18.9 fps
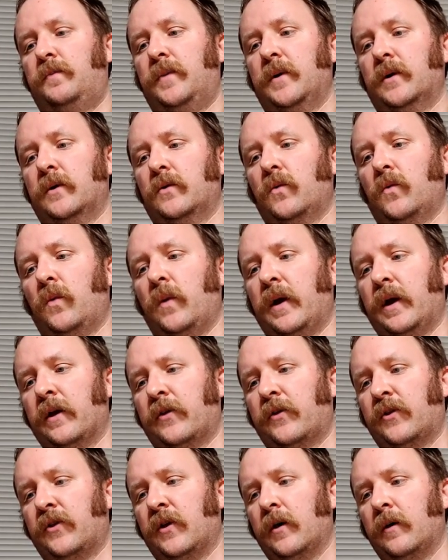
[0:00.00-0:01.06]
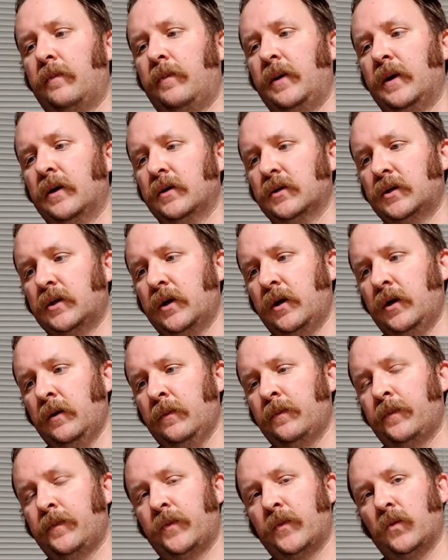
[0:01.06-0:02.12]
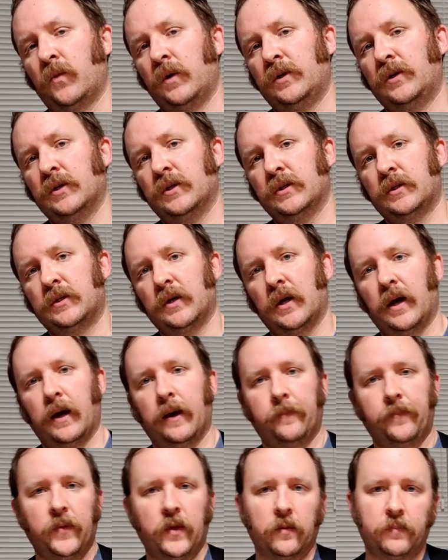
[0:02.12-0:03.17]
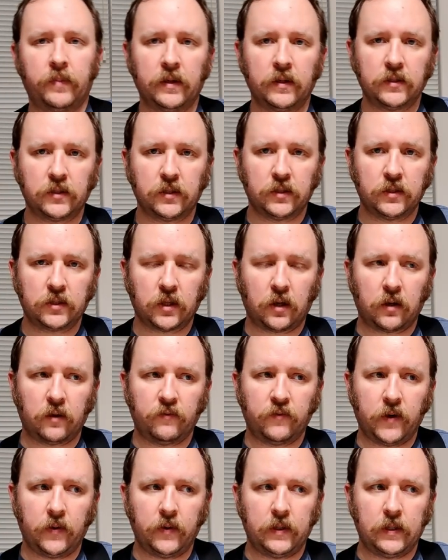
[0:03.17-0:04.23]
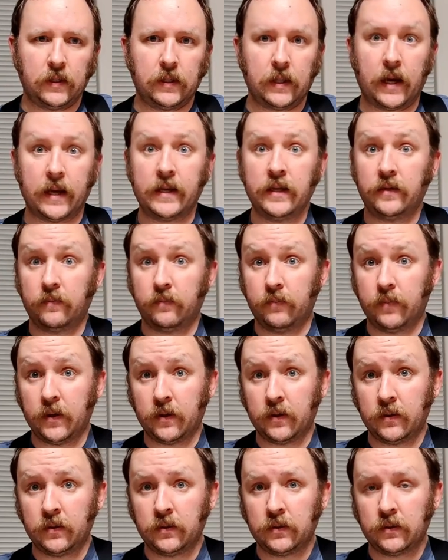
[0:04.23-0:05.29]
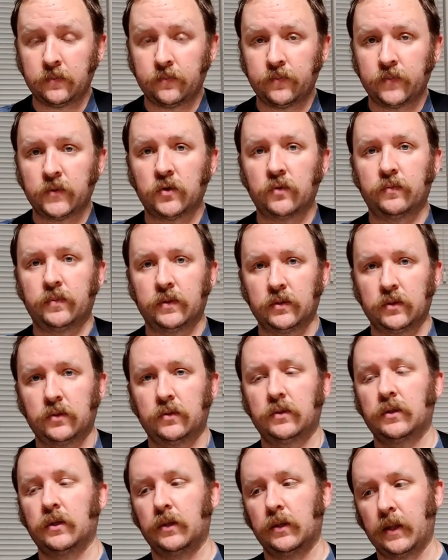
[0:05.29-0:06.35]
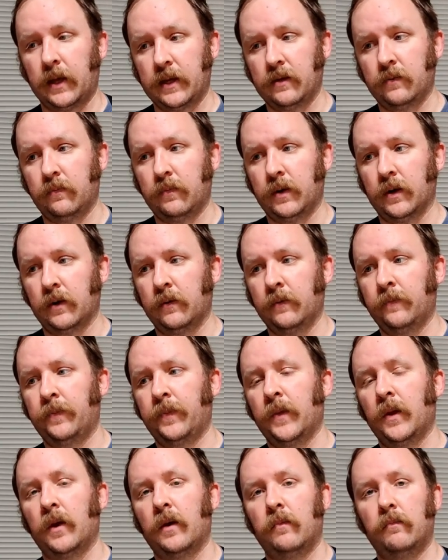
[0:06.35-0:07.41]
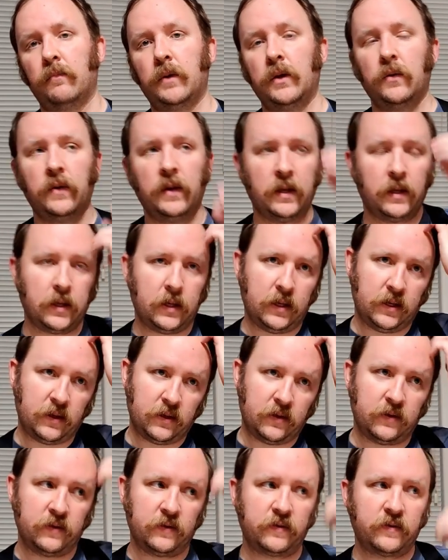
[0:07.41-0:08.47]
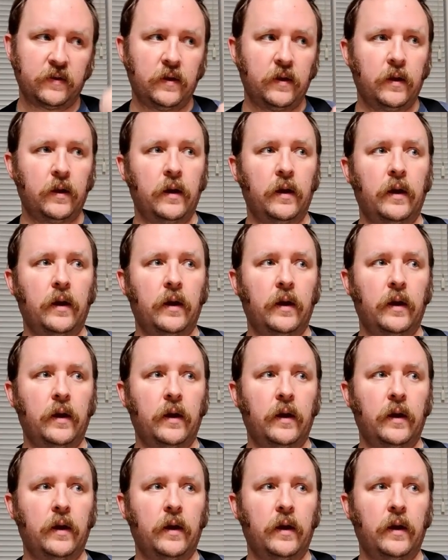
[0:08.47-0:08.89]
built with Pilsner, which is, Pilsners are very light beers. So Pilsner is a light beer. Munich is